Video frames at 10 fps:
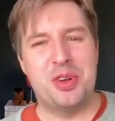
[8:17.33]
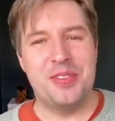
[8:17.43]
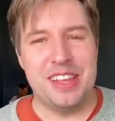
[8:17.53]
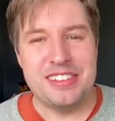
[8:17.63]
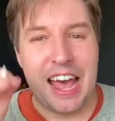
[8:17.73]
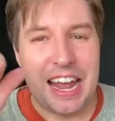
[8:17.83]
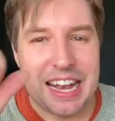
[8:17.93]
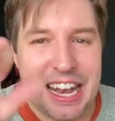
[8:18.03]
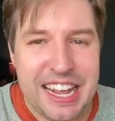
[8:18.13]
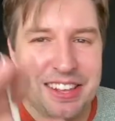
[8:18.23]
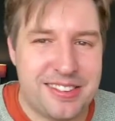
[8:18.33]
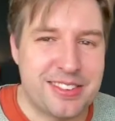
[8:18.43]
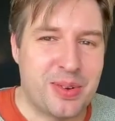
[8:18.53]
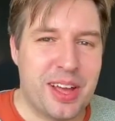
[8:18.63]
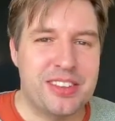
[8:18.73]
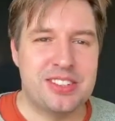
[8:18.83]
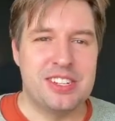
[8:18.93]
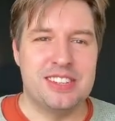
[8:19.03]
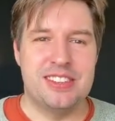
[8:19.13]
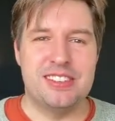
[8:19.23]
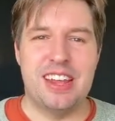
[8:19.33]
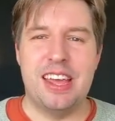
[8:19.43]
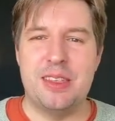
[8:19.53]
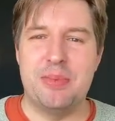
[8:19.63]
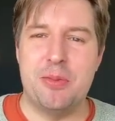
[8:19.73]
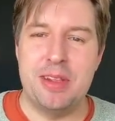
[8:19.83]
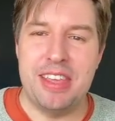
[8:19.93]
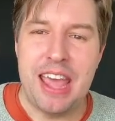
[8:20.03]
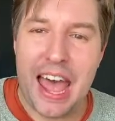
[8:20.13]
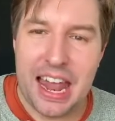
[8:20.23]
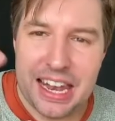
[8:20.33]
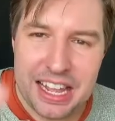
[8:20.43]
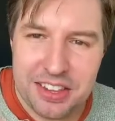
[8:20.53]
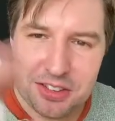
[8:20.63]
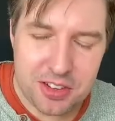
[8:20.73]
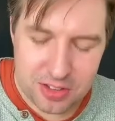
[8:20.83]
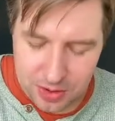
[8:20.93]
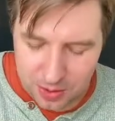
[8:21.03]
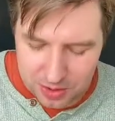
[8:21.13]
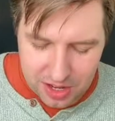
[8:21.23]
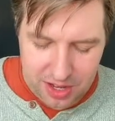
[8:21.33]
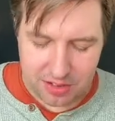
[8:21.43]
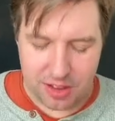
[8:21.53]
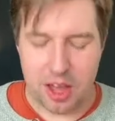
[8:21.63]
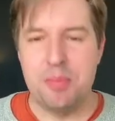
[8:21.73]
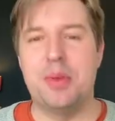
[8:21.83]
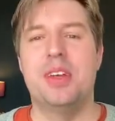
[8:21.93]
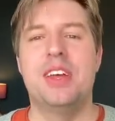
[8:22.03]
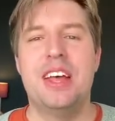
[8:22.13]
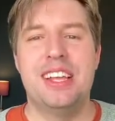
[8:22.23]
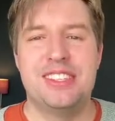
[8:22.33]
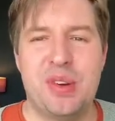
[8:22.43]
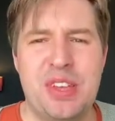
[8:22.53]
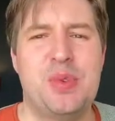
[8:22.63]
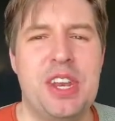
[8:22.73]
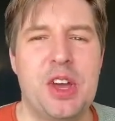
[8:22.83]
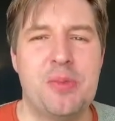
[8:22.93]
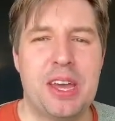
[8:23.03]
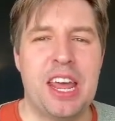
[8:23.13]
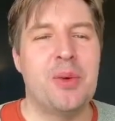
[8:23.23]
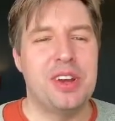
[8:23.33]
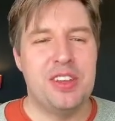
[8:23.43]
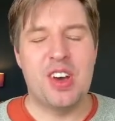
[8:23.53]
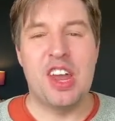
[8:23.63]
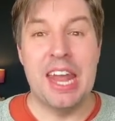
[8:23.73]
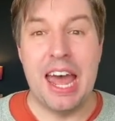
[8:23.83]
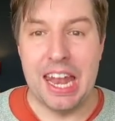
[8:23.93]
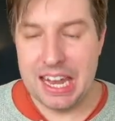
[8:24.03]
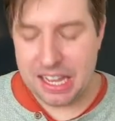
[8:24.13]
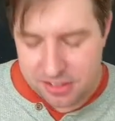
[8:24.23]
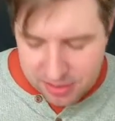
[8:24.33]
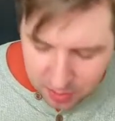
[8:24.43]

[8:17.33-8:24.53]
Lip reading: one of these at least questions, isn't it? The probability at least 2 turns up. So as we know by now, when you've got an at least